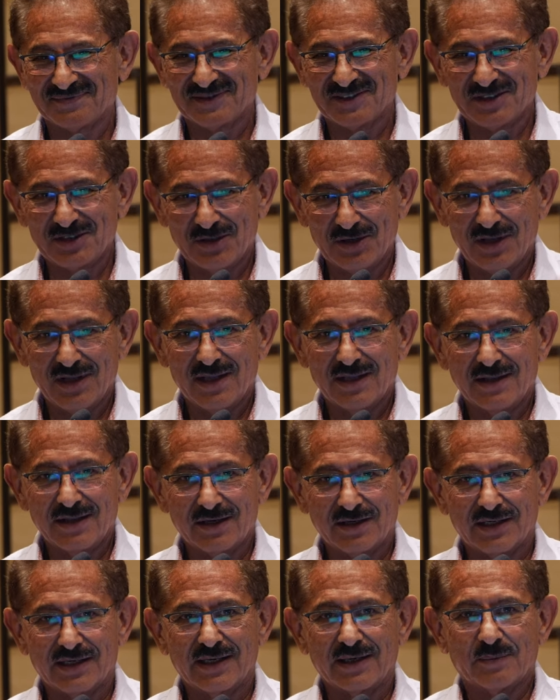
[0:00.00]
So
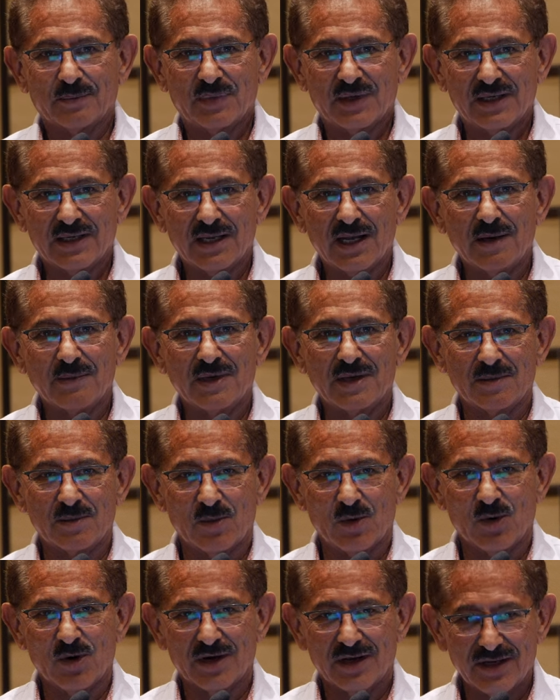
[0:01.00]
they're becoming
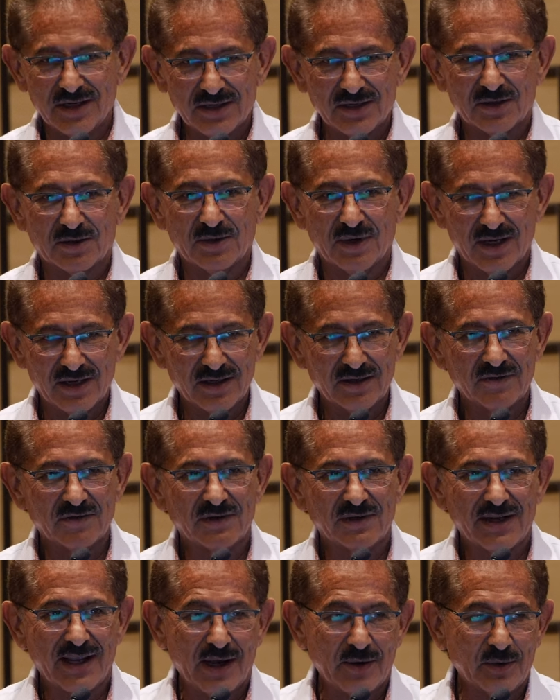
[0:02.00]
more integrative,
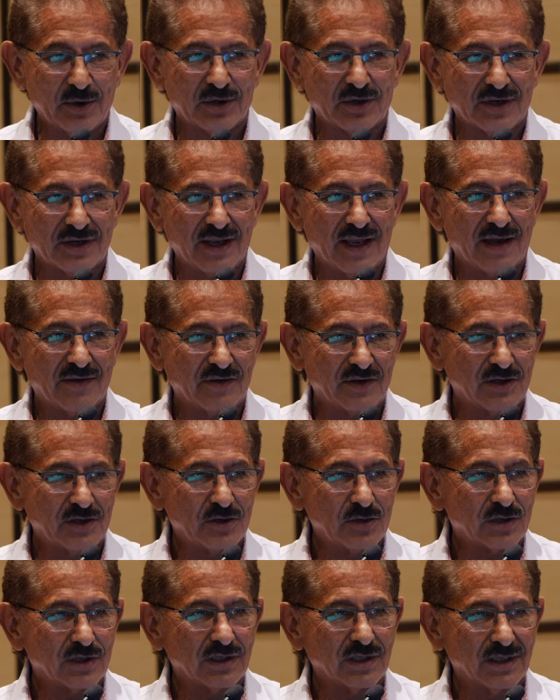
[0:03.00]
and now we're going to have a new
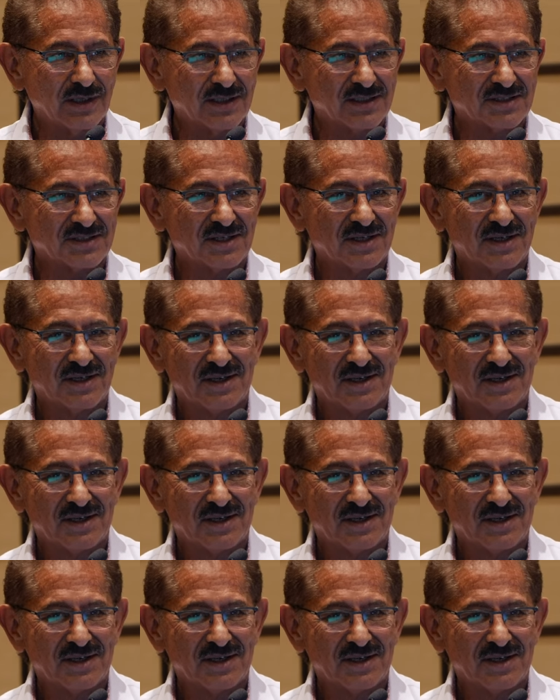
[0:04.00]
class